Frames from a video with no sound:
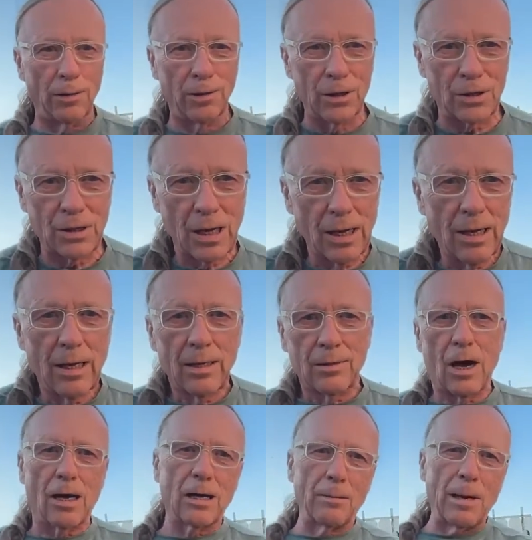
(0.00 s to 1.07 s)
Just
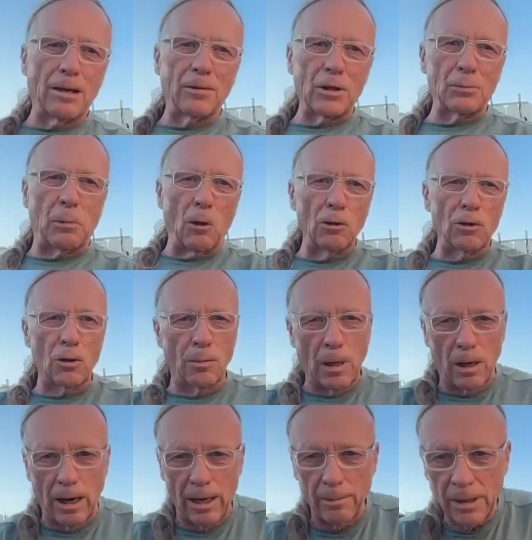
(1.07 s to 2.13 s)
talking about this poster
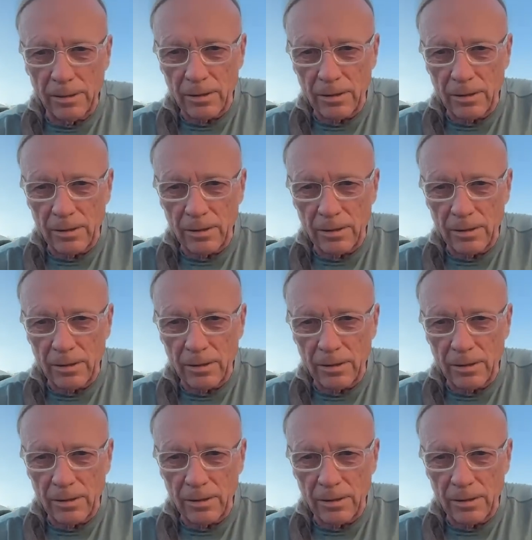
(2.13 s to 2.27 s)
behind me.